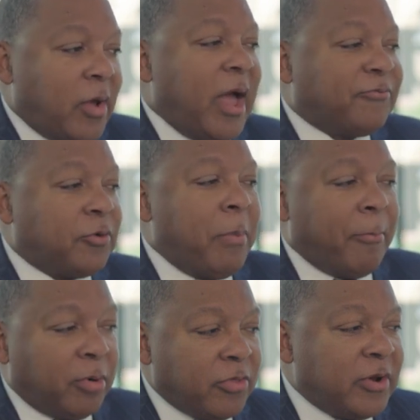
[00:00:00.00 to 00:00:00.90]
after my
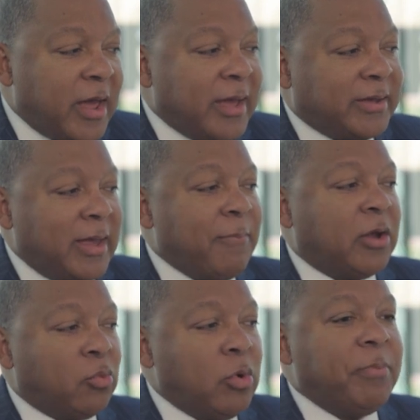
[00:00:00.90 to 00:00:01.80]
brother and I came
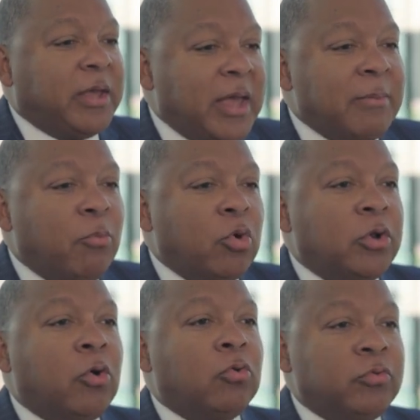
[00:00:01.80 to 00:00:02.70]
out and we became more
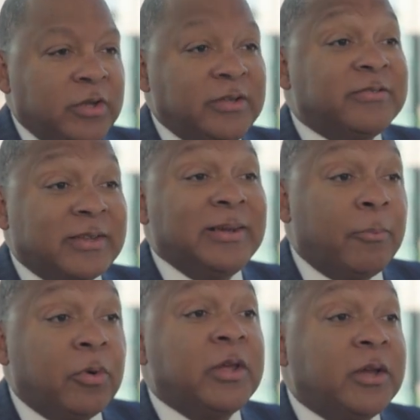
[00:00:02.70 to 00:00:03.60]
known, his
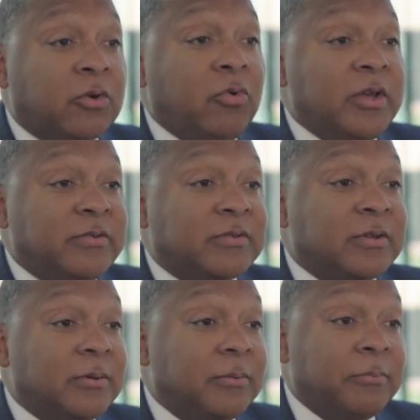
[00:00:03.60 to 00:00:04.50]
celebrity increased.
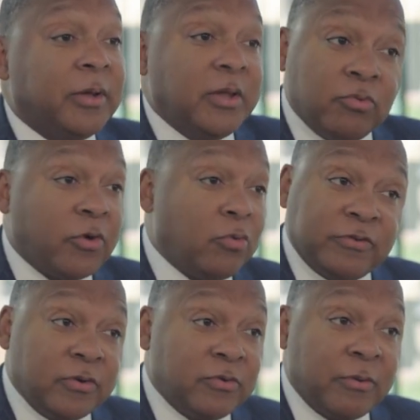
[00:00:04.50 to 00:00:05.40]
But he was always
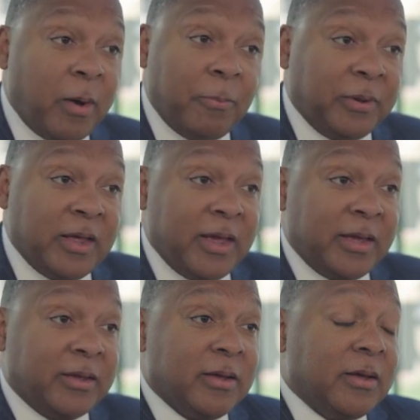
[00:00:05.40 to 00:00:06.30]
serious about playing.
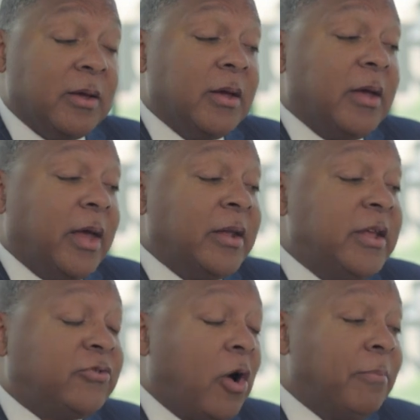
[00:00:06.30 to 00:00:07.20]
And he
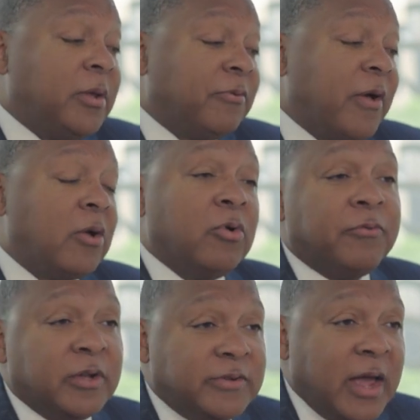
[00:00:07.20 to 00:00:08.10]
taught me the value
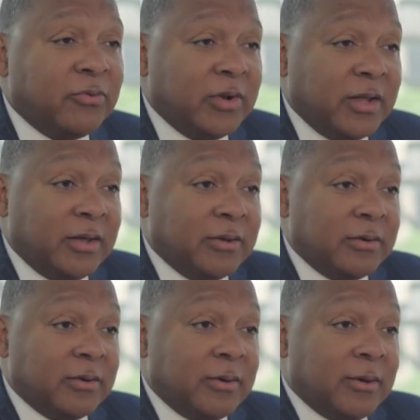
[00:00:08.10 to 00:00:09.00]
of integrity
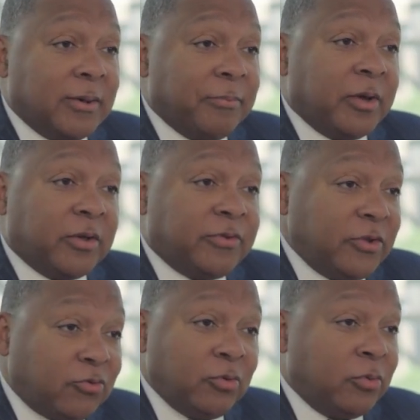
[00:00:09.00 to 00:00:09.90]
because he
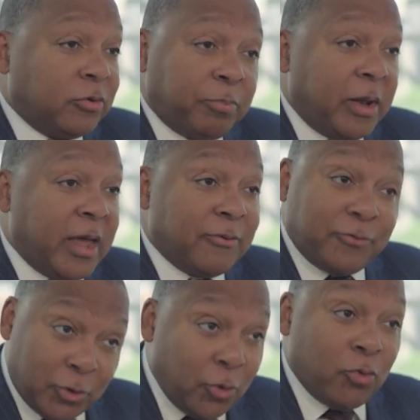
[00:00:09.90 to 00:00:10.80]
truly was playing
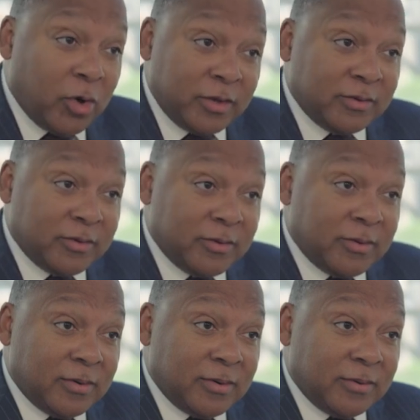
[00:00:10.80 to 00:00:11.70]
for no one.
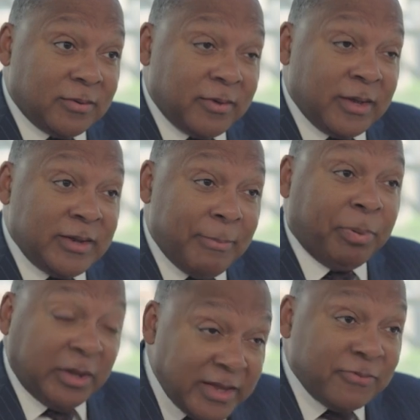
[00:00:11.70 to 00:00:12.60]
And he
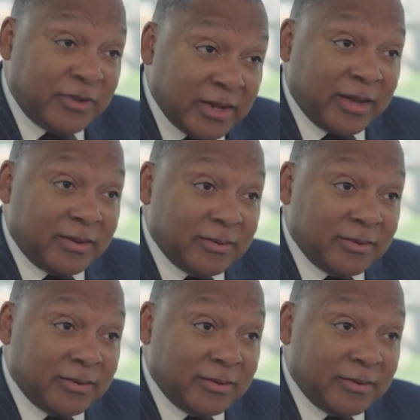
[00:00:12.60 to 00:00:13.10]
believed in it.